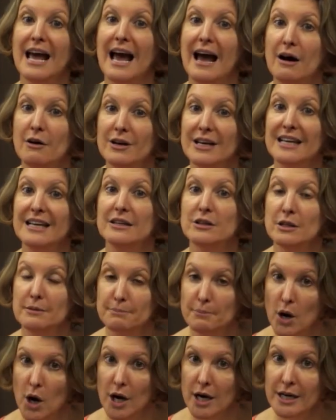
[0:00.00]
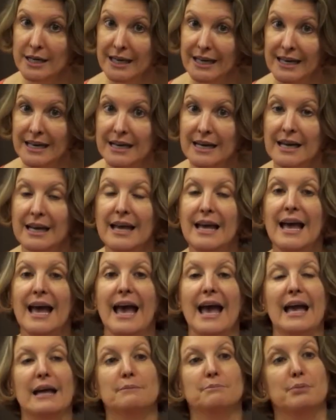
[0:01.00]
out in the market
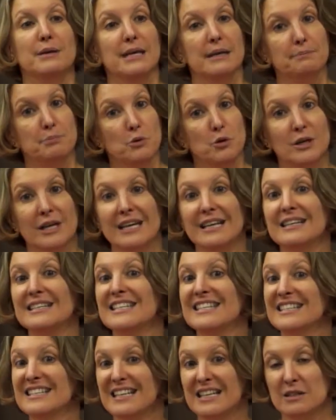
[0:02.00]
and people can